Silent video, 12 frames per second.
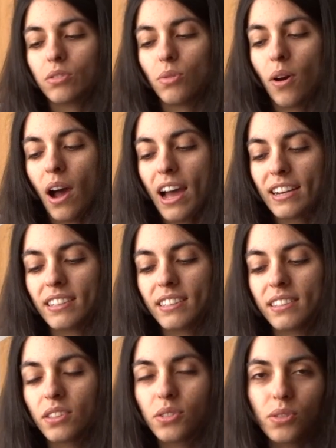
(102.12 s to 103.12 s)
to add
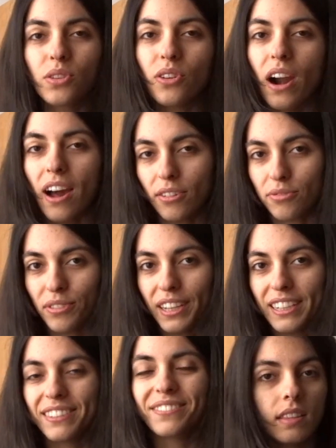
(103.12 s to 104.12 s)
to your
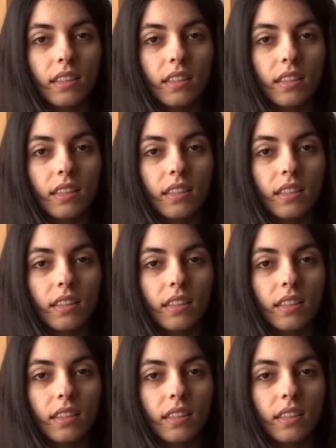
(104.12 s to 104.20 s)
outfit.